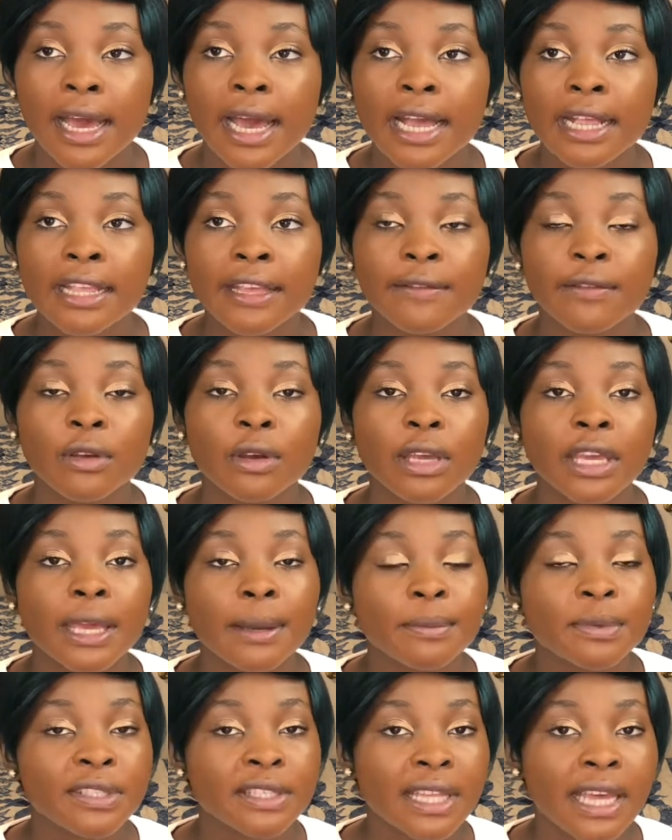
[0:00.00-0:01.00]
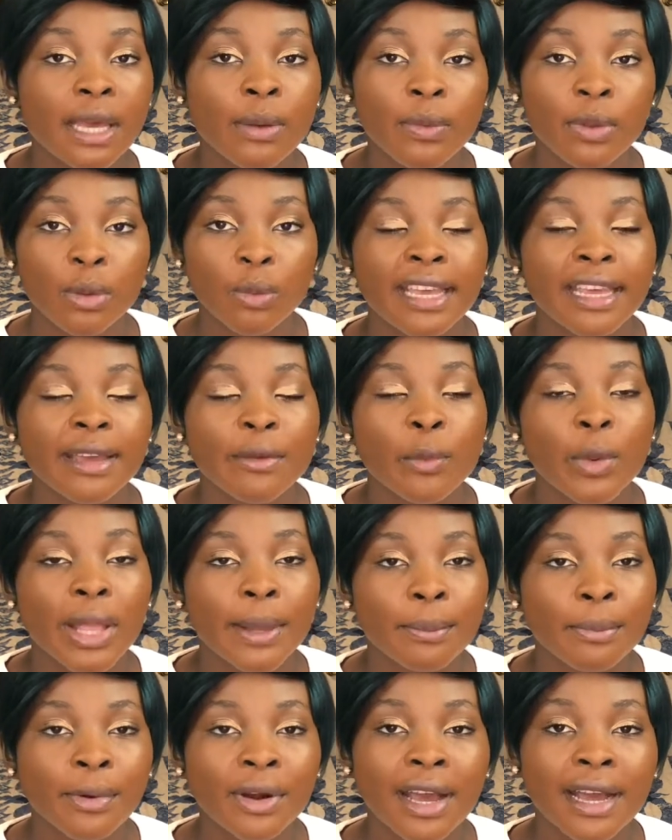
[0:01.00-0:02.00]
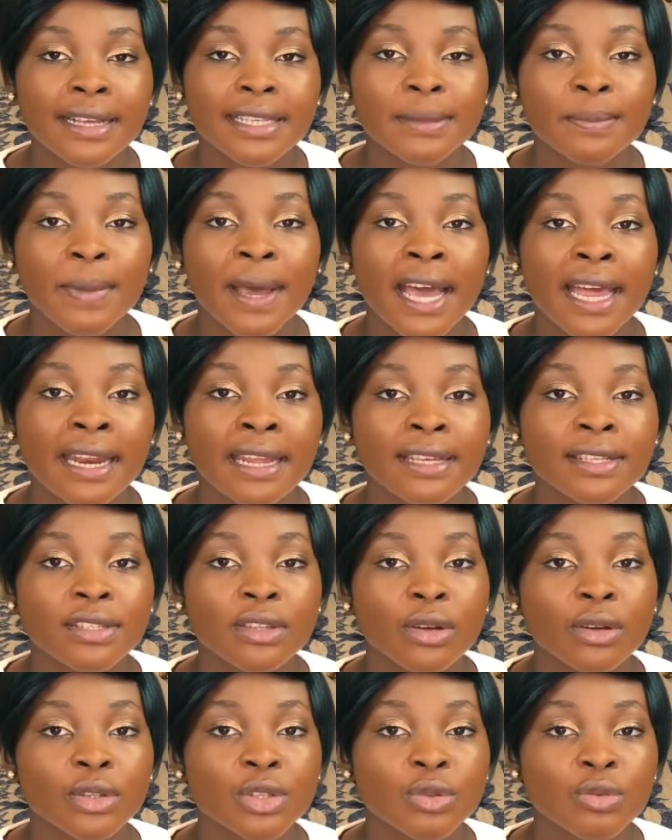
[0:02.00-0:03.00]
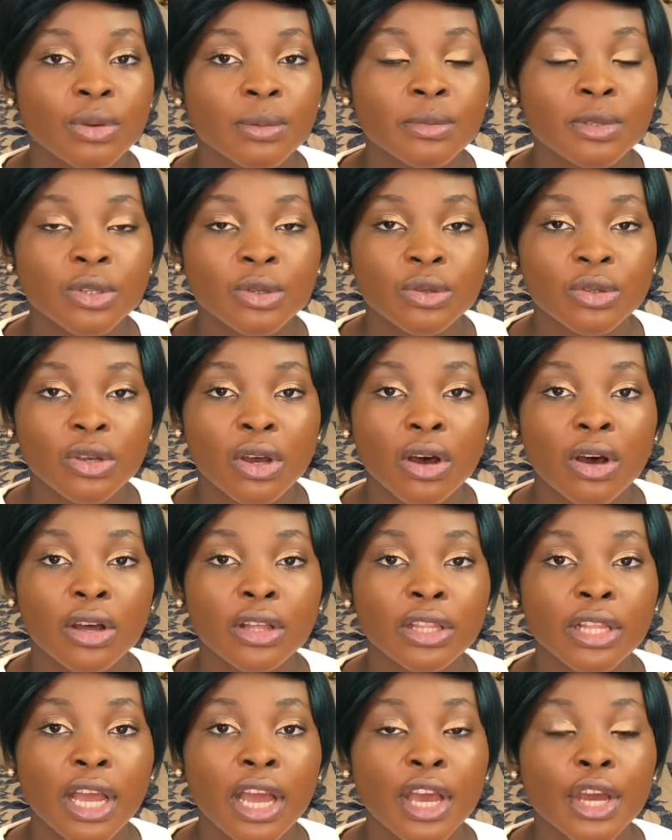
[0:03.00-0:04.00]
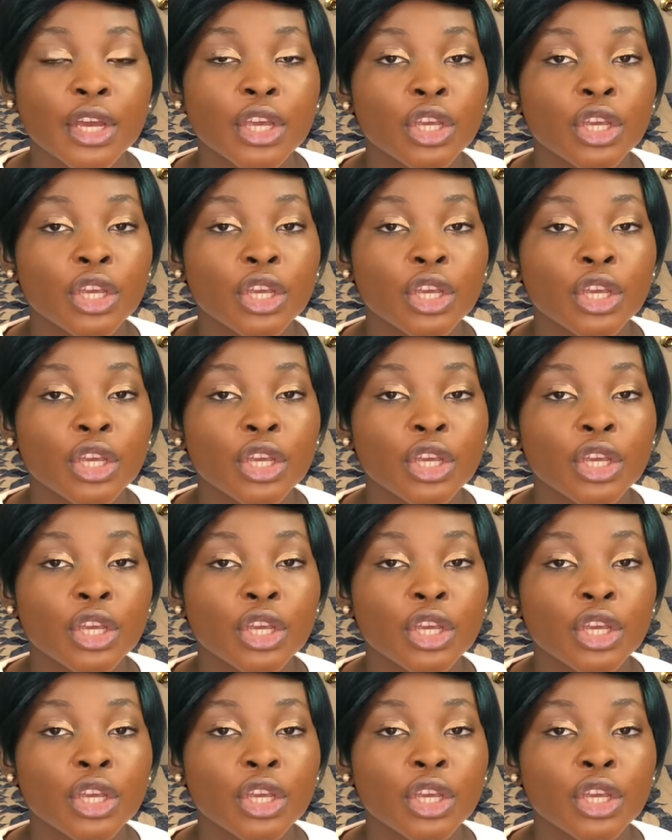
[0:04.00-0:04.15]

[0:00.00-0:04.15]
and if you keep staying with wet bras, panties or swimsuits on,